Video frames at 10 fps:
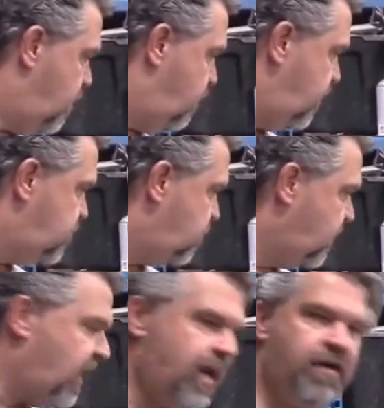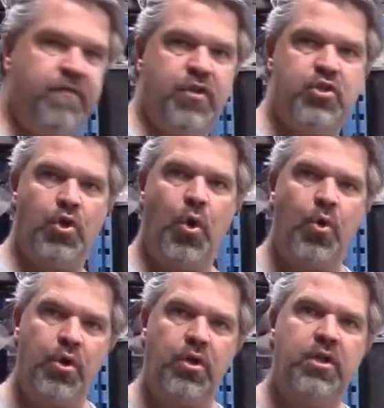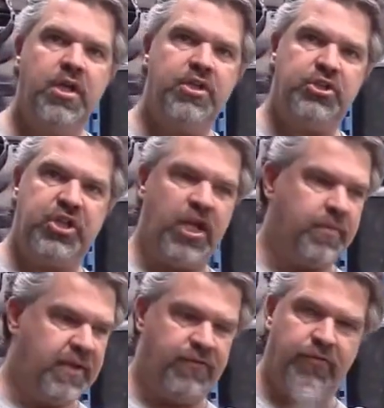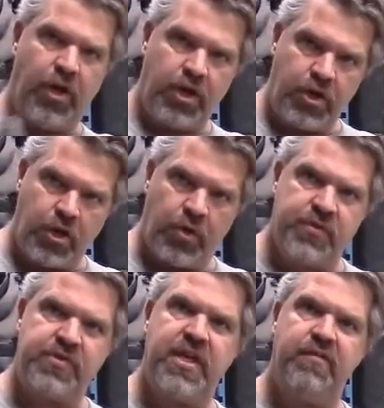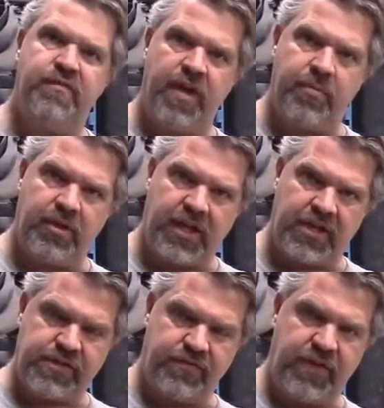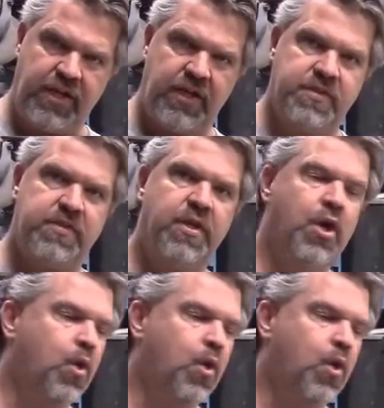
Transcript: this would have the total Shelby front nose and fiberglass fittings.